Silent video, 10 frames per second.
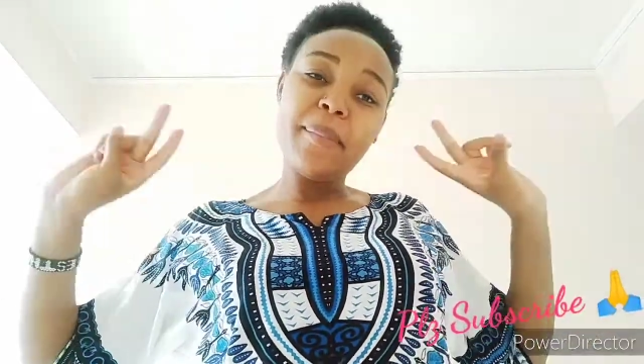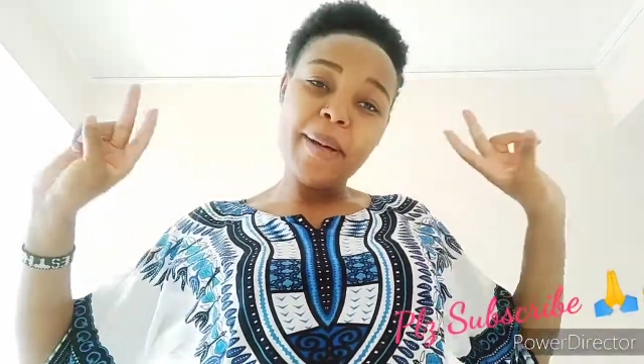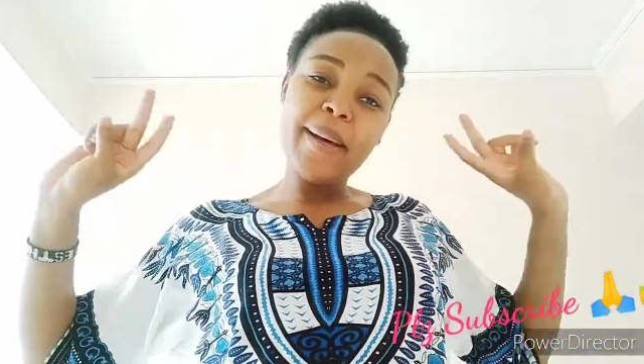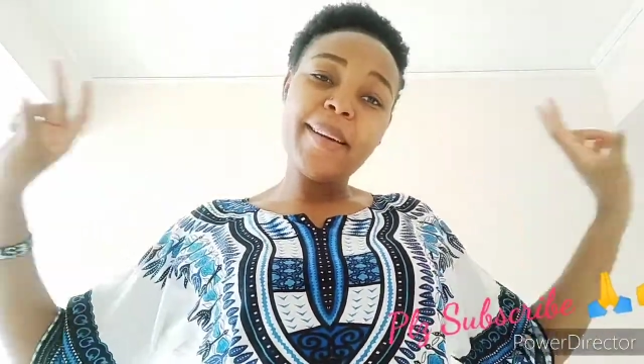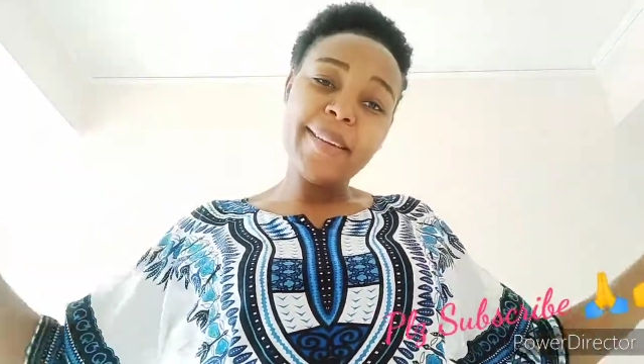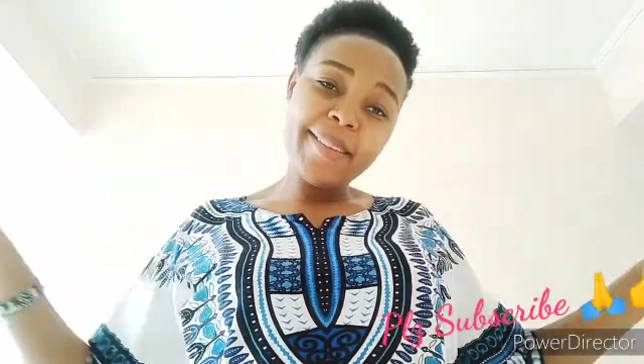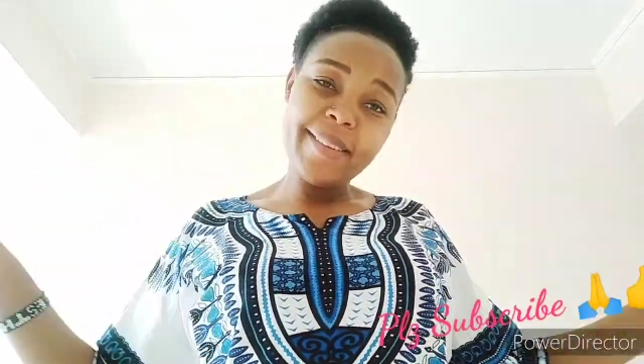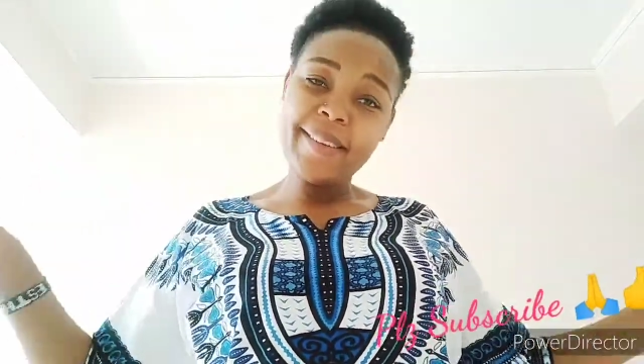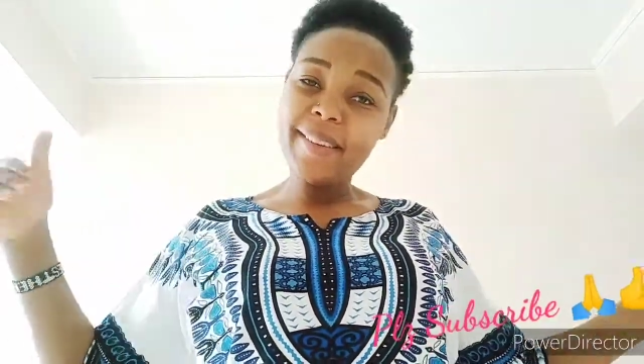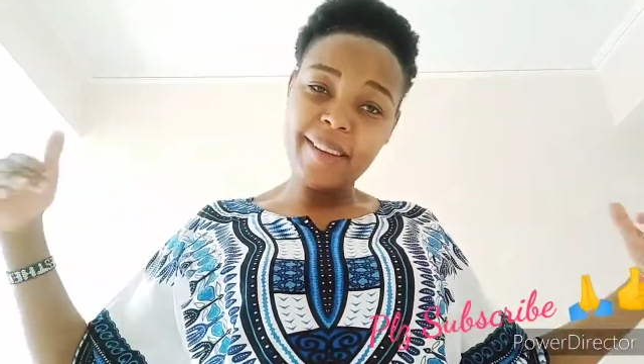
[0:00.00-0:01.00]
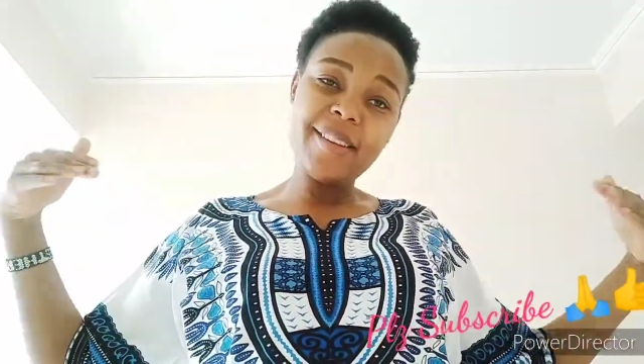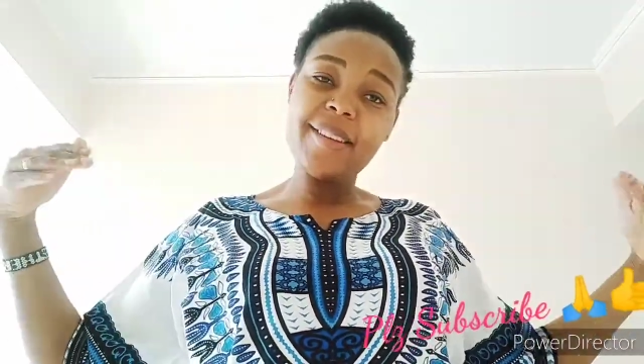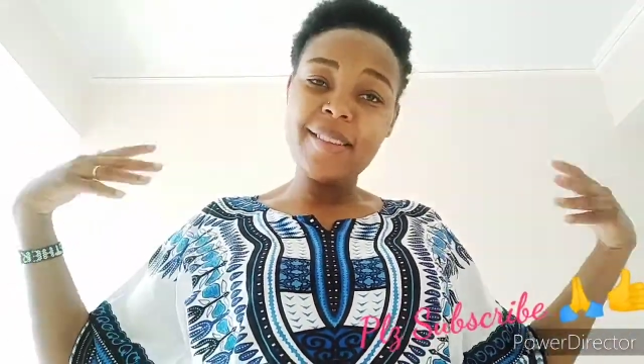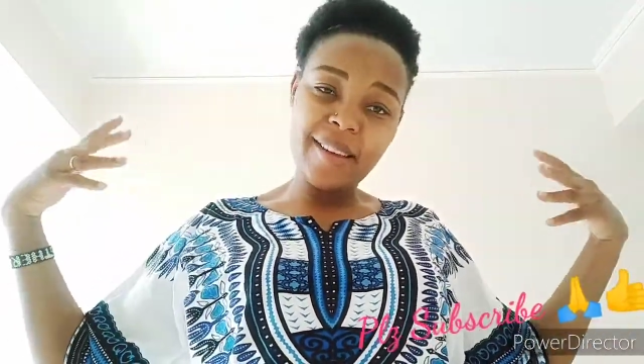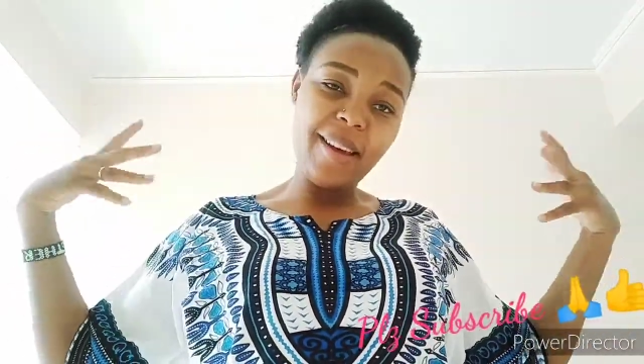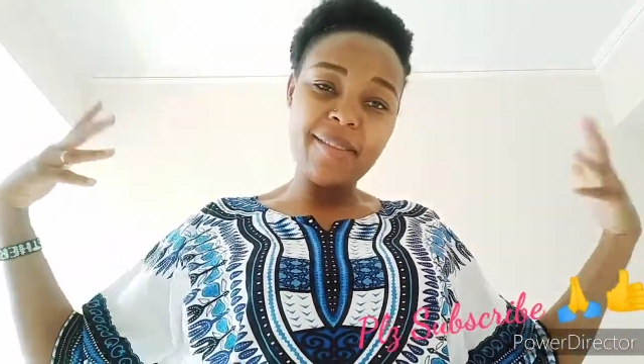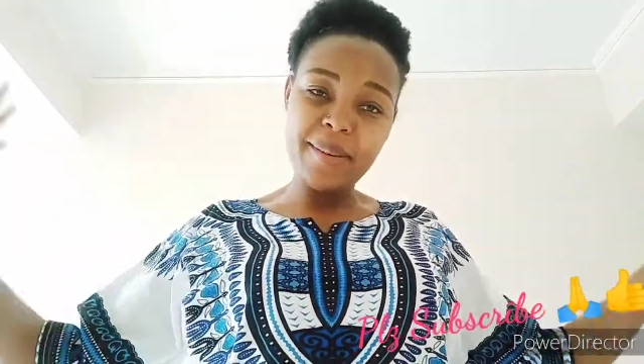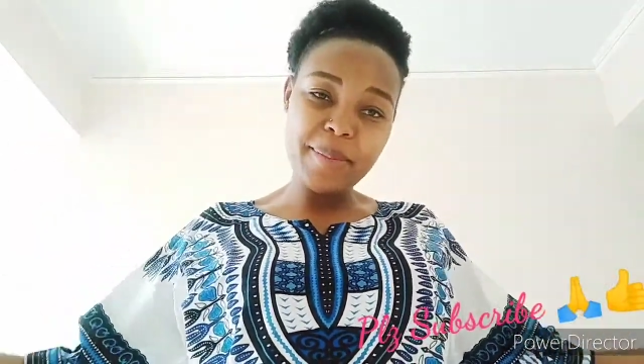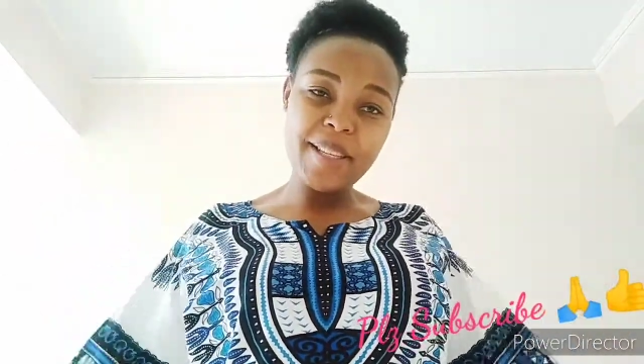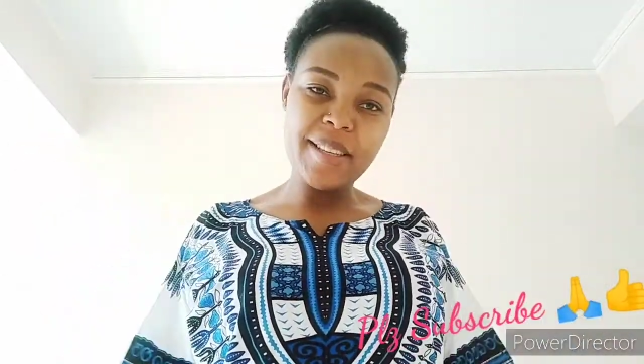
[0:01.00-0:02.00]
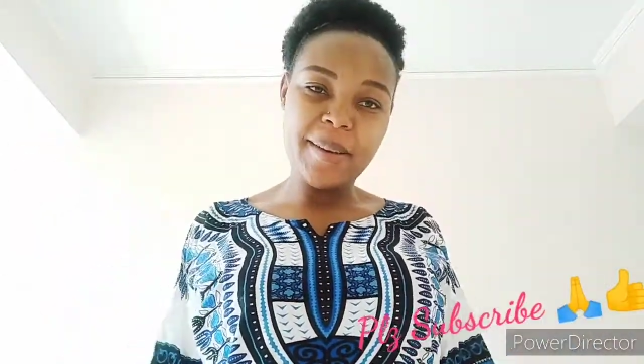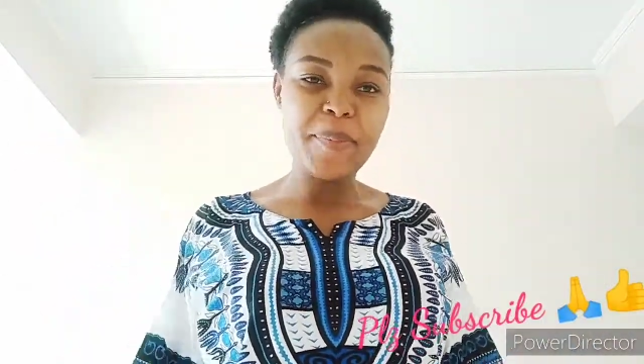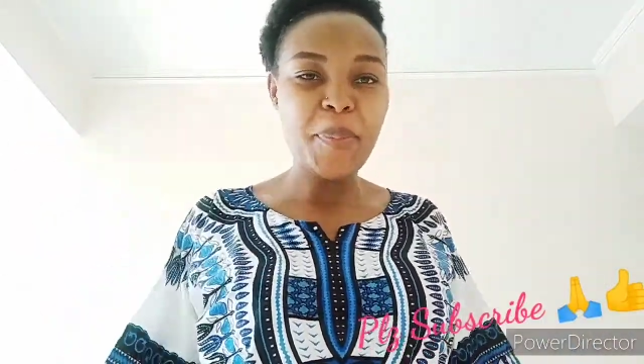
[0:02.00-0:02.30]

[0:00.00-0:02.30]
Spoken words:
Man is ever busy.